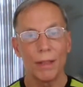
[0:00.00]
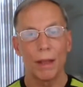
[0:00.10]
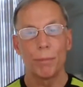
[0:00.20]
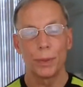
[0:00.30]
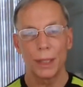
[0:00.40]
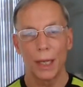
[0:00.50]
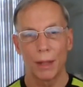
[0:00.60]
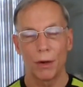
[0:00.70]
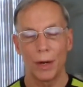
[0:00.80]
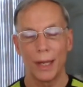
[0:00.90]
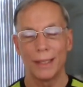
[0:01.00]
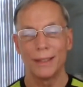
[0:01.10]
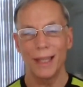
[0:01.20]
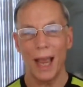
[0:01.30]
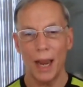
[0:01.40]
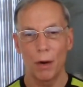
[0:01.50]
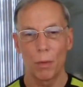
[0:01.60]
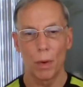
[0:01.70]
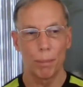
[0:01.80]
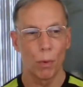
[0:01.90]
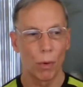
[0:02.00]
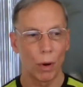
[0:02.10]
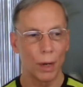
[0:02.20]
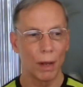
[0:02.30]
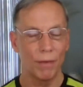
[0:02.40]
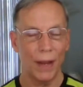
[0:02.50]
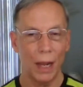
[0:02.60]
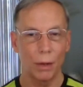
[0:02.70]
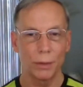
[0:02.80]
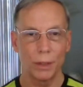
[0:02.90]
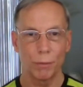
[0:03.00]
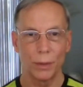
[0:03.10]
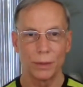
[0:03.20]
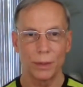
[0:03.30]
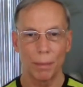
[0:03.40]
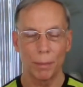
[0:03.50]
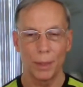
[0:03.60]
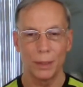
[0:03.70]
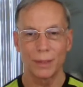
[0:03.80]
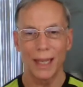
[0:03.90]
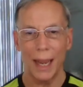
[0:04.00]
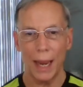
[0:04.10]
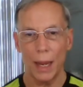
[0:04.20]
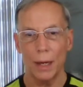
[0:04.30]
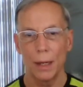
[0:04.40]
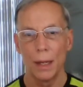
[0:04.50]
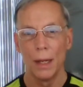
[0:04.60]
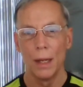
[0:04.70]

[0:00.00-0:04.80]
they put together an entire report of how different supplements can,